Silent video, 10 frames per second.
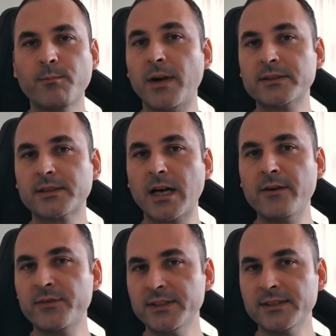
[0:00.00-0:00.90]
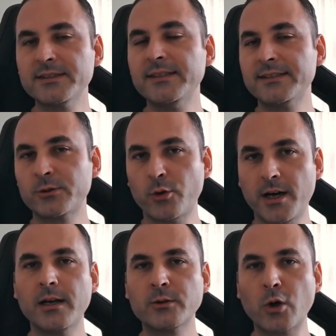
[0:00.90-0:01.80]
But confidence is
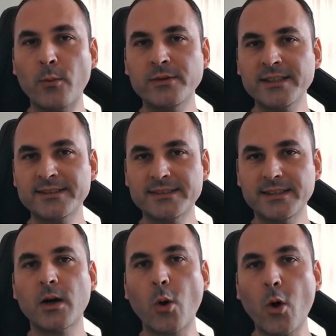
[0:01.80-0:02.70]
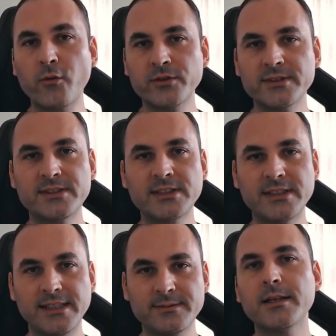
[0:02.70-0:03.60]
quiet. Complexity often
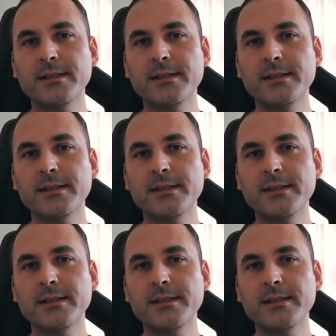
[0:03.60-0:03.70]
screams